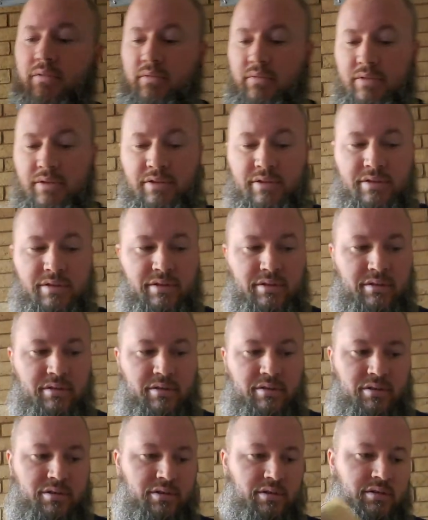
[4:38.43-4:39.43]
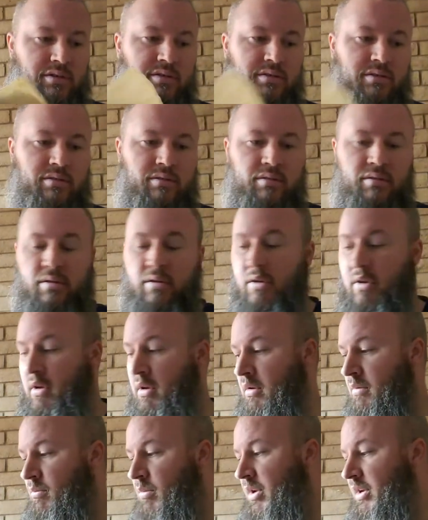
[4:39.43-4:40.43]
It just
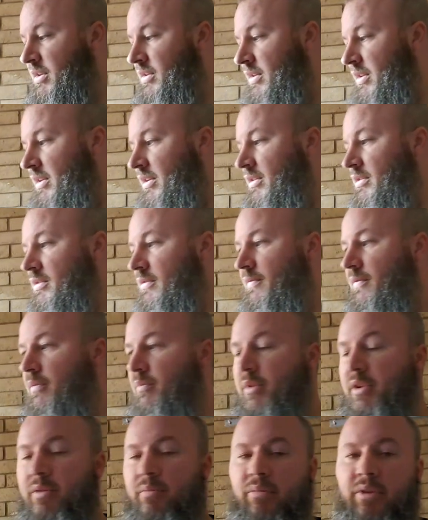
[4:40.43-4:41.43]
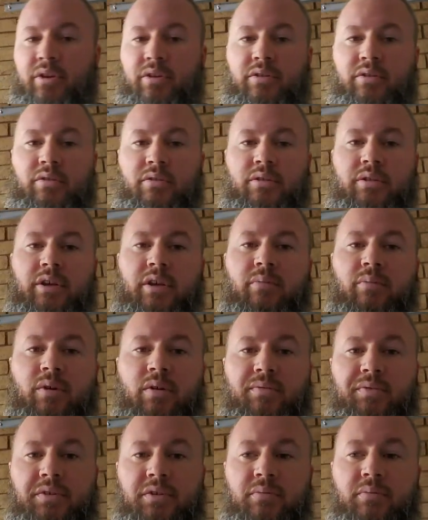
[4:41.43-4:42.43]
makes it easier for me to make sure and tape
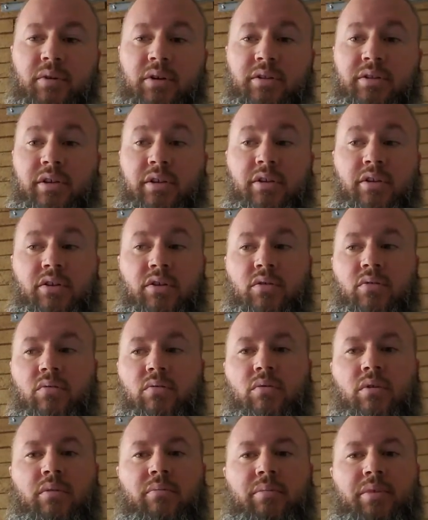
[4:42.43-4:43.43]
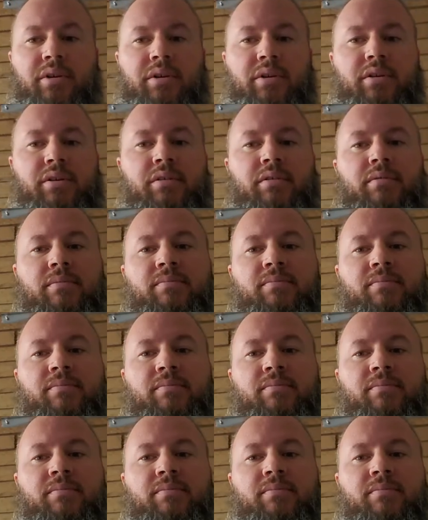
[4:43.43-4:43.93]
off the spots I don't want painted.